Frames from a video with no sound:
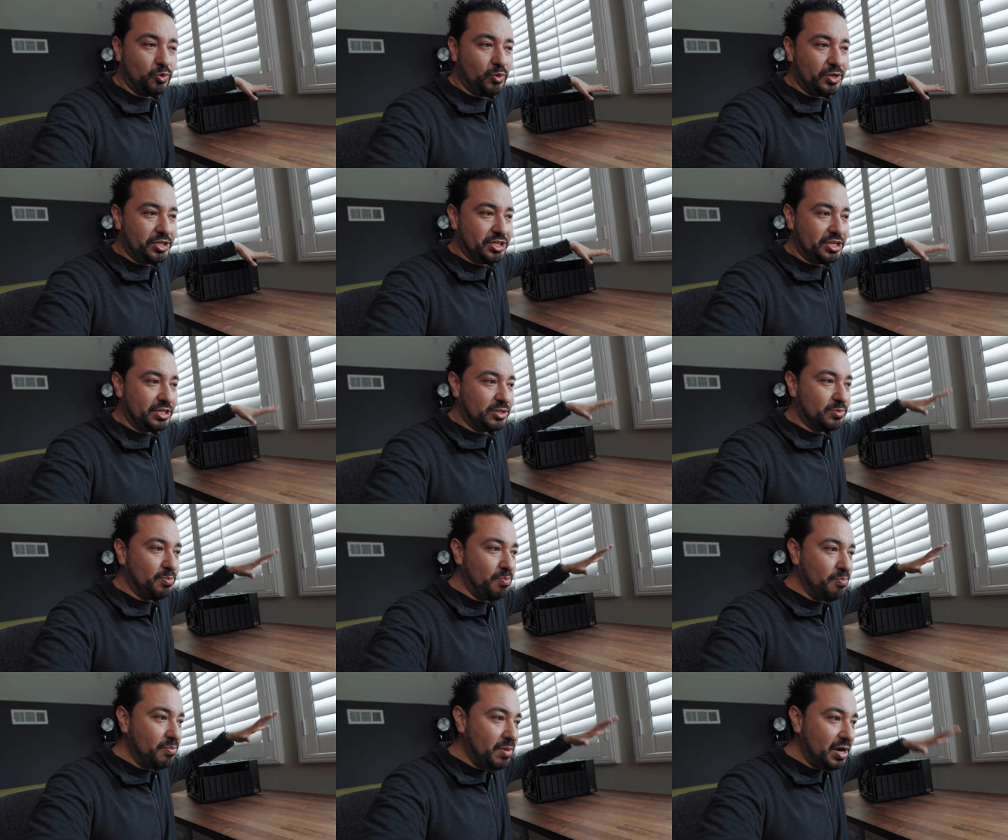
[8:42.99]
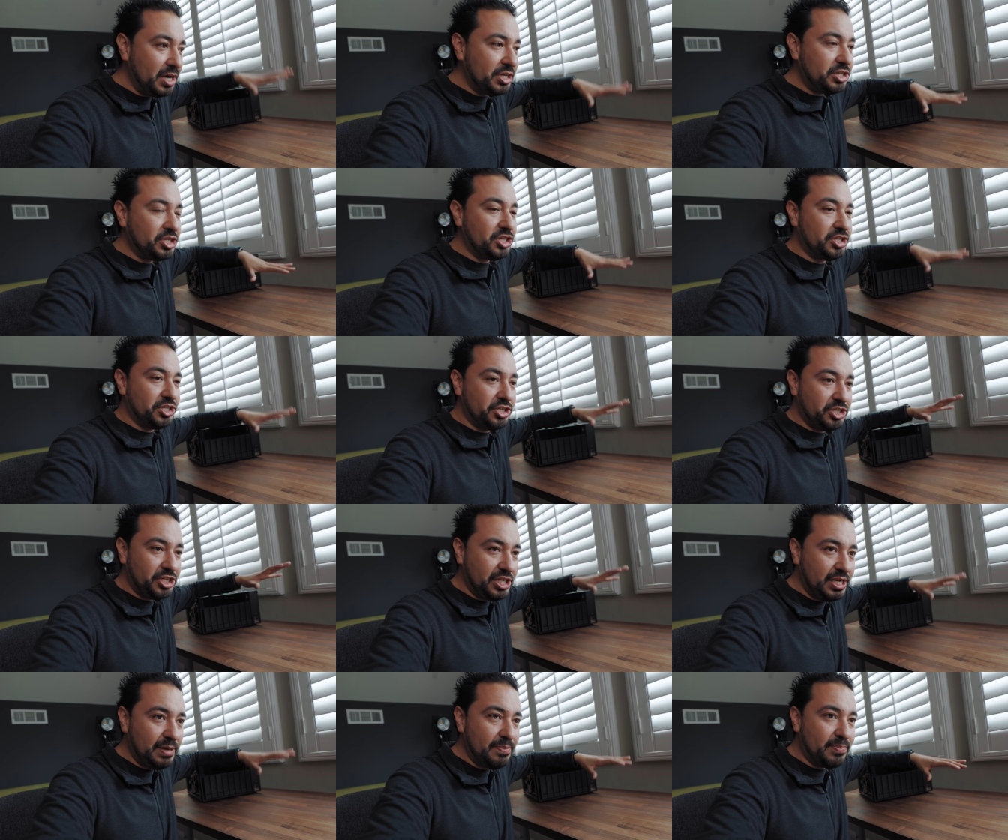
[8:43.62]
which is
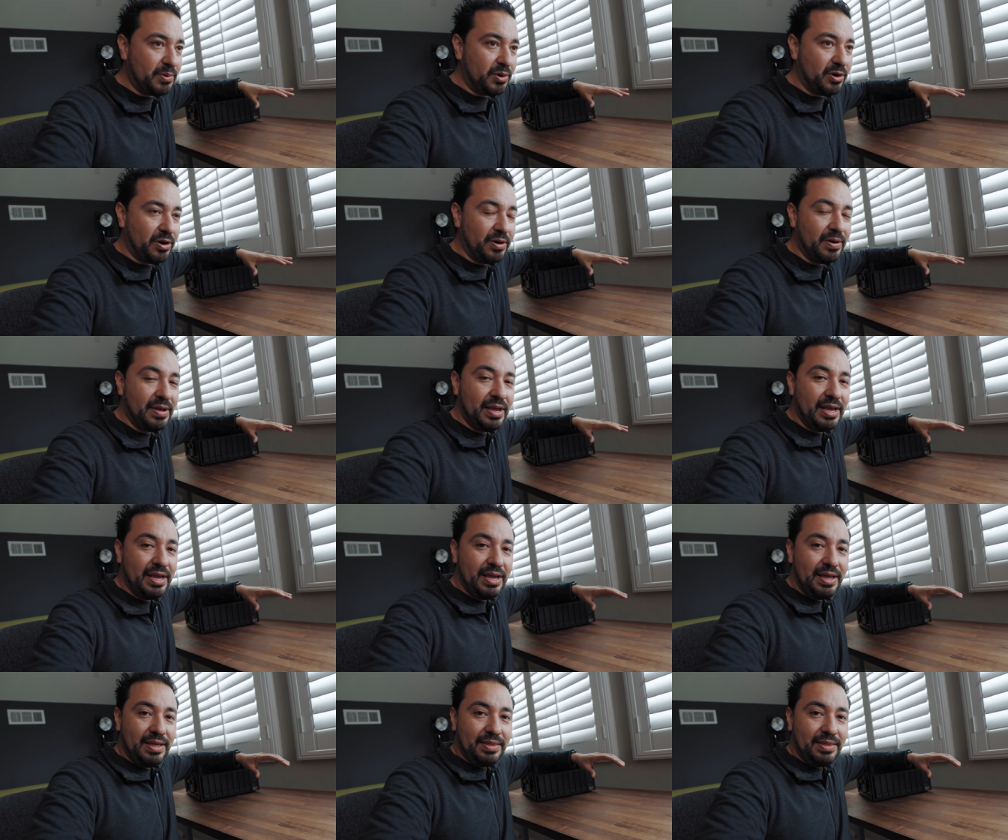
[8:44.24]
much cheaper